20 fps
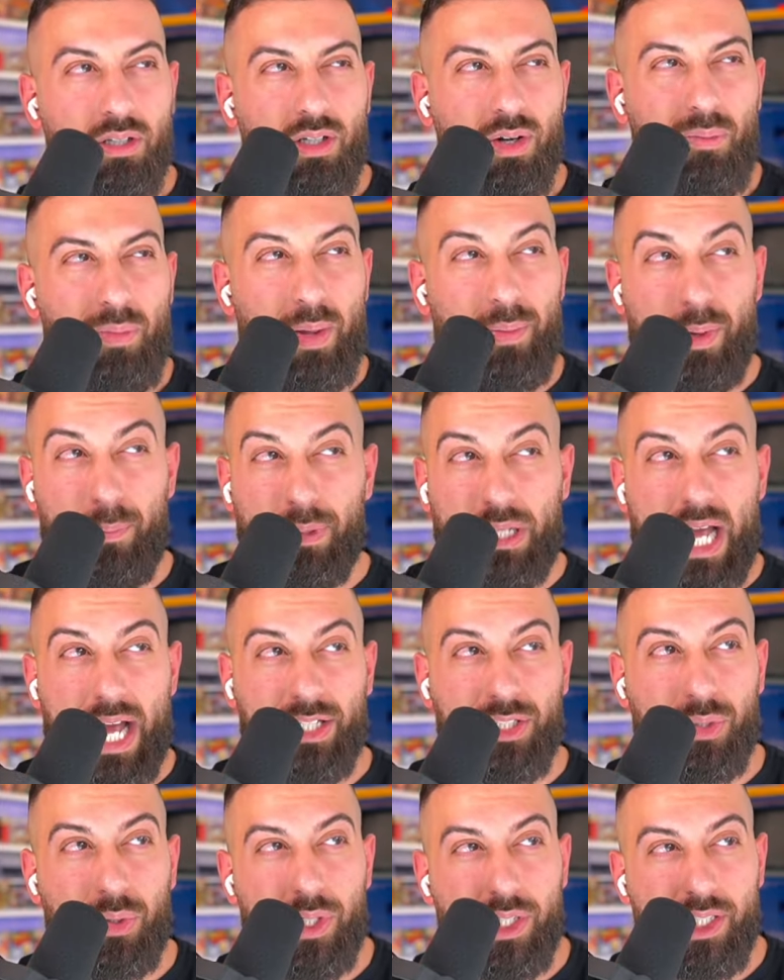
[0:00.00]
Or maybe a
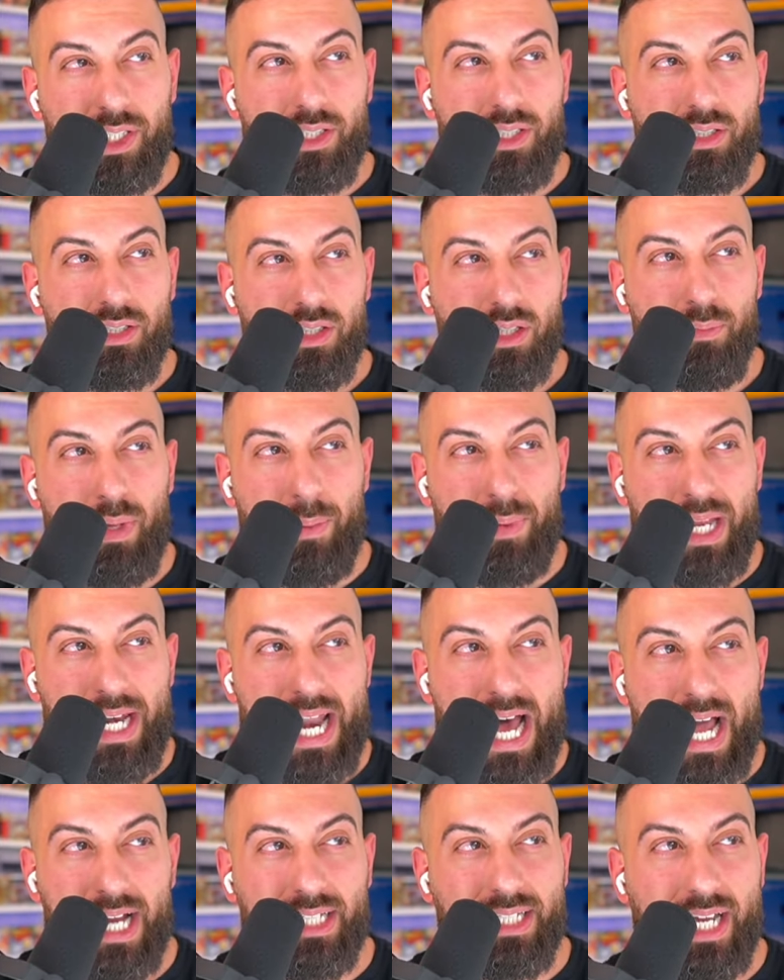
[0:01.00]
Blastoise? Maybe a
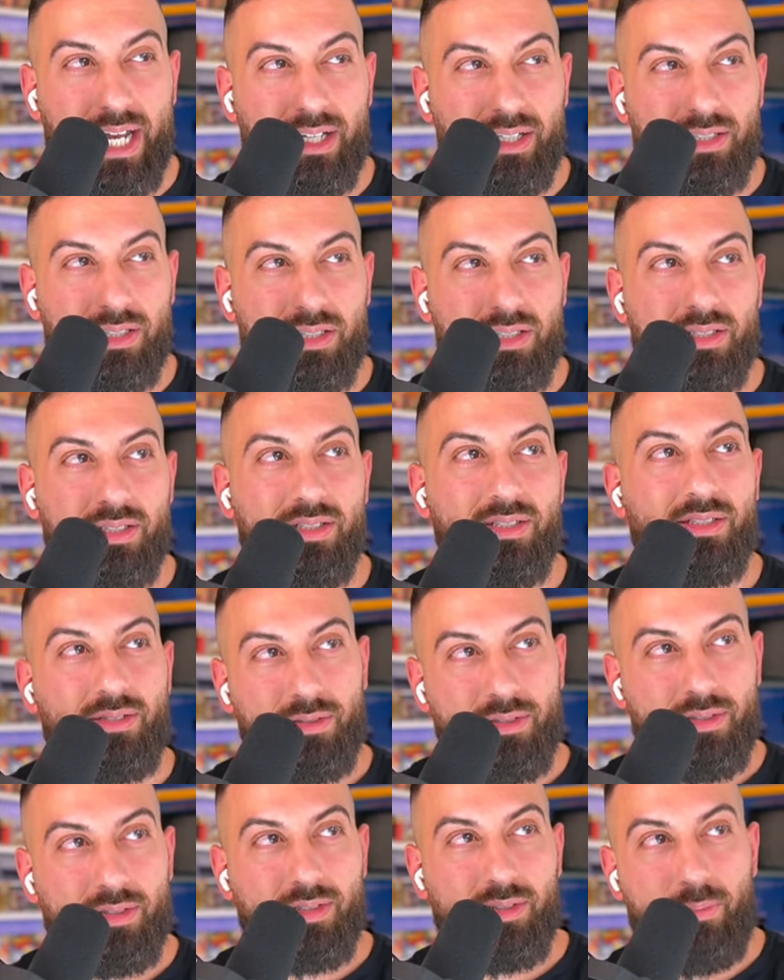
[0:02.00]
Ninetales?
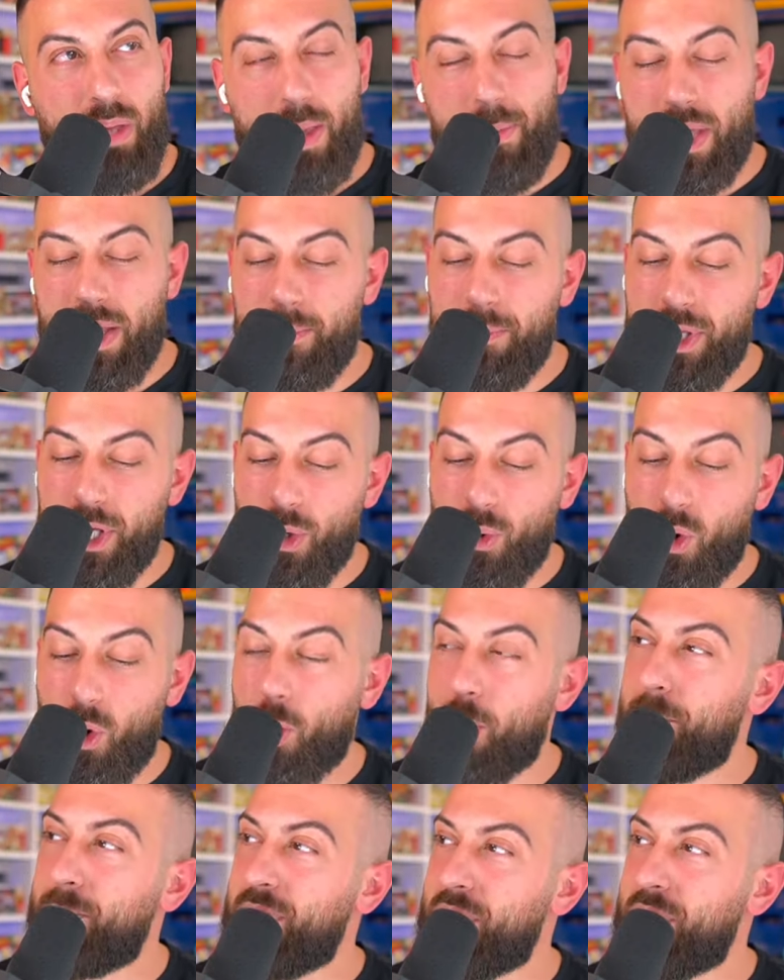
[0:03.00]
Maybe a Mew or a